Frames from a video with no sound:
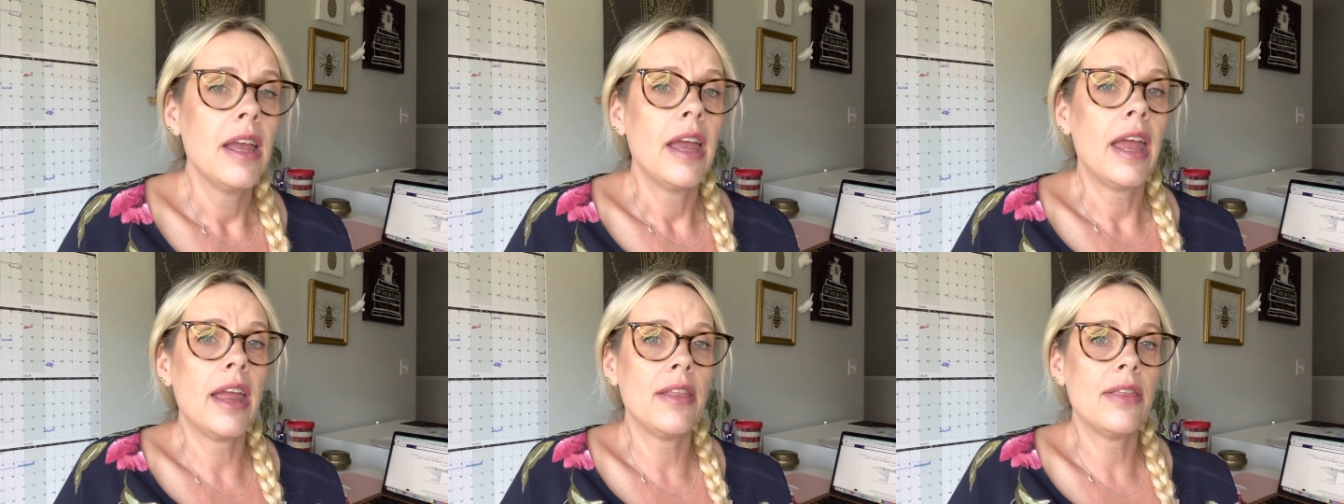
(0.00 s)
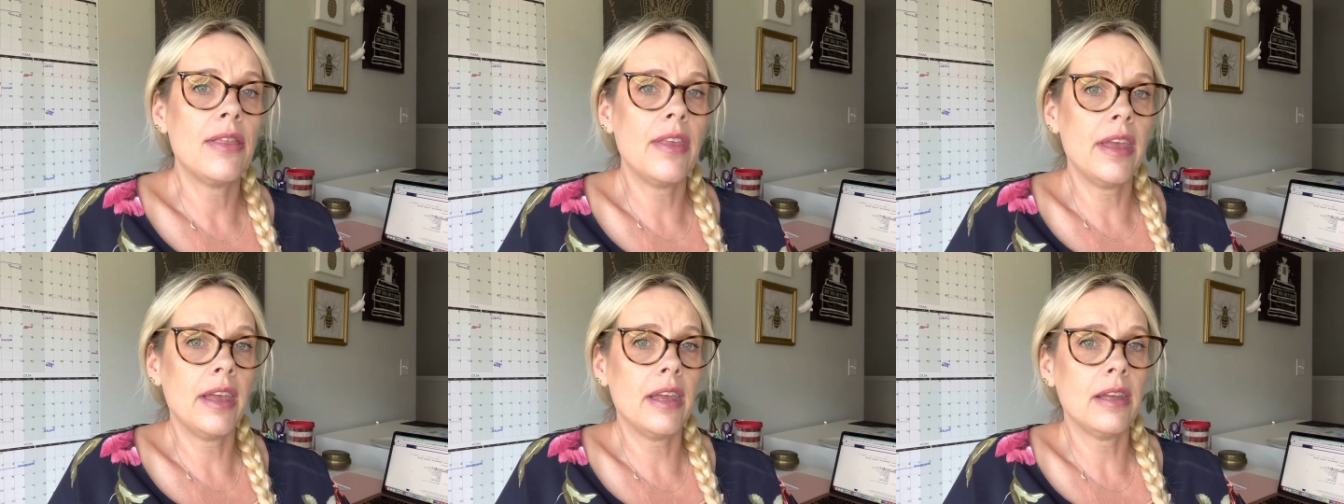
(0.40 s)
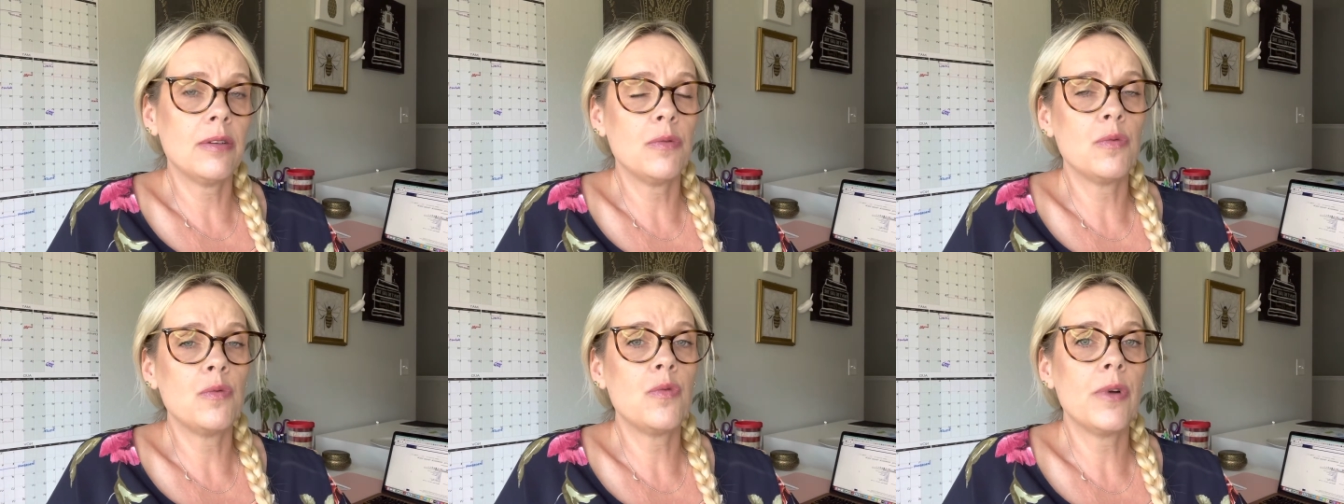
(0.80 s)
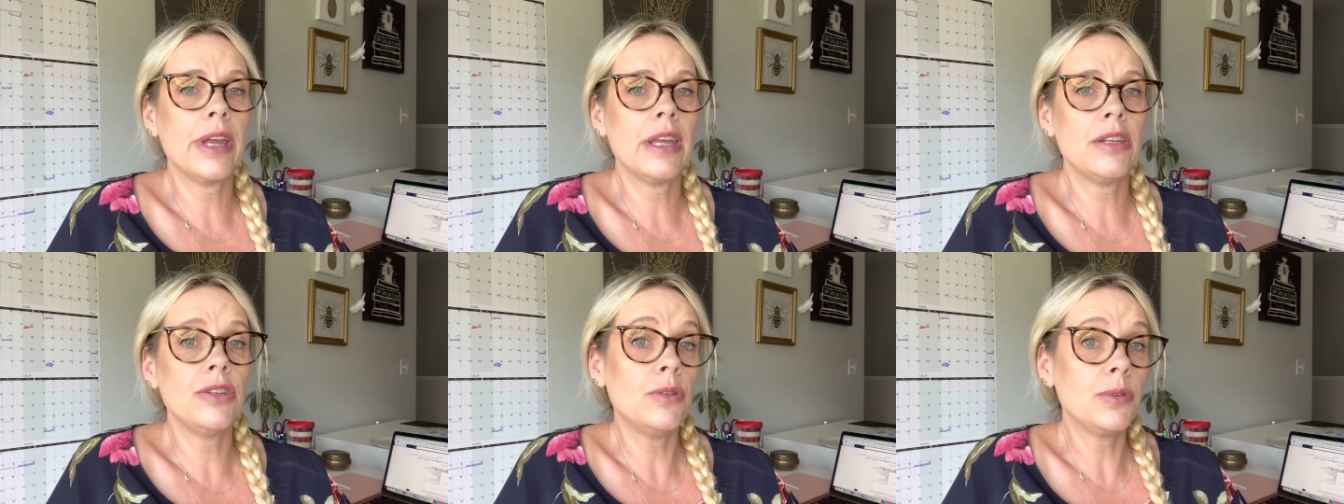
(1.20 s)
And then
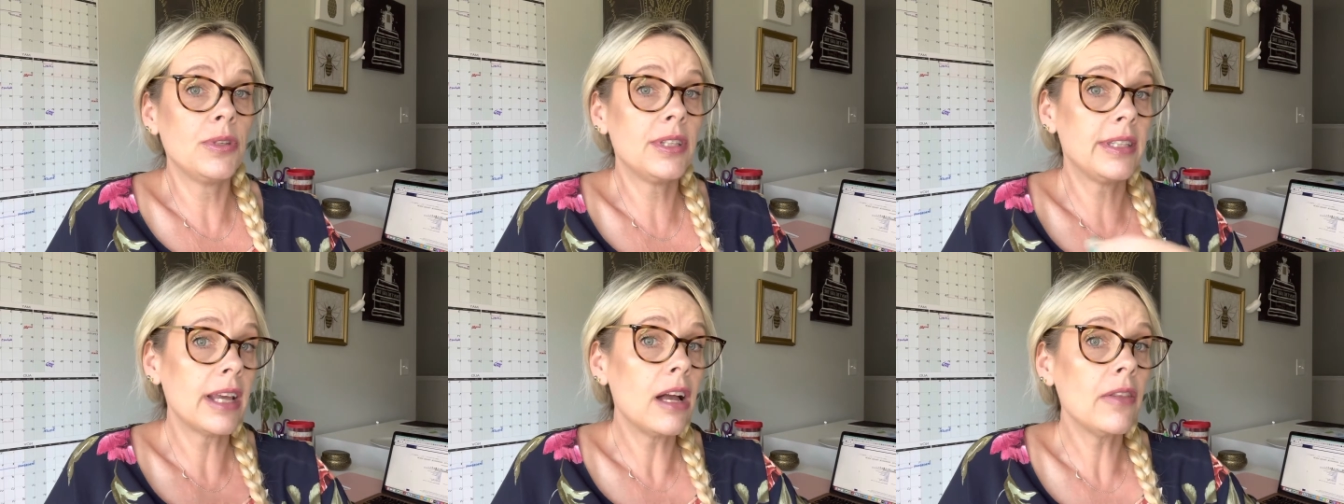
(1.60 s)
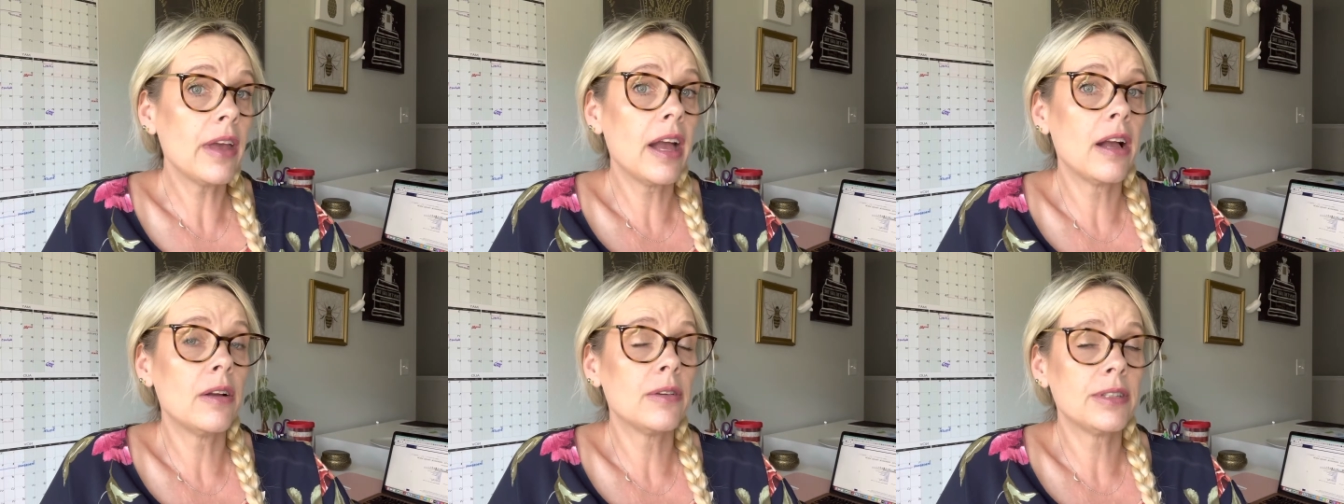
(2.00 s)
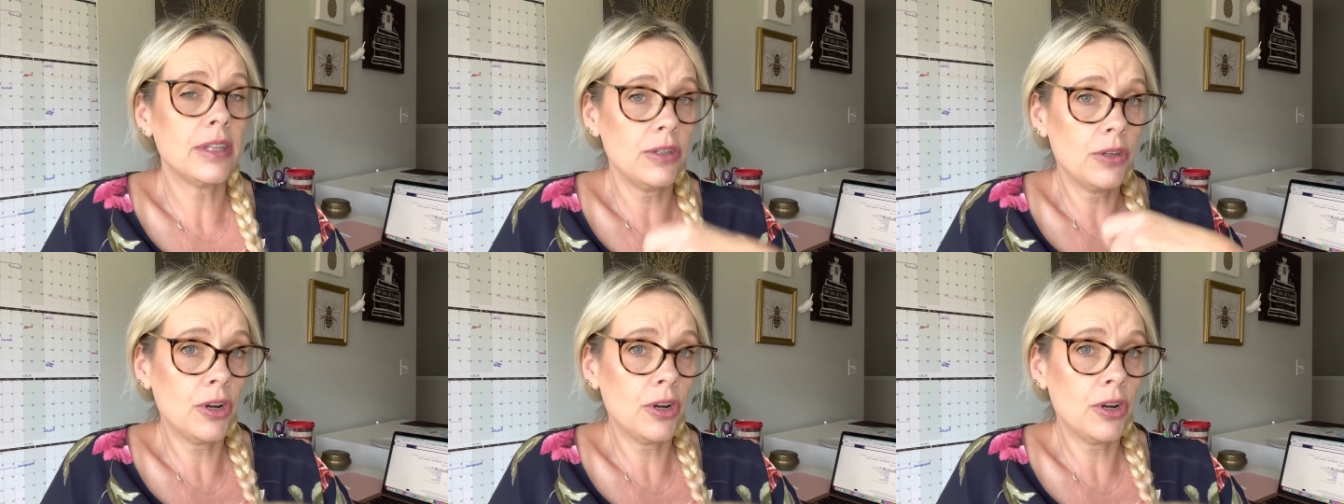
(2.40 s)
when you sell the house that you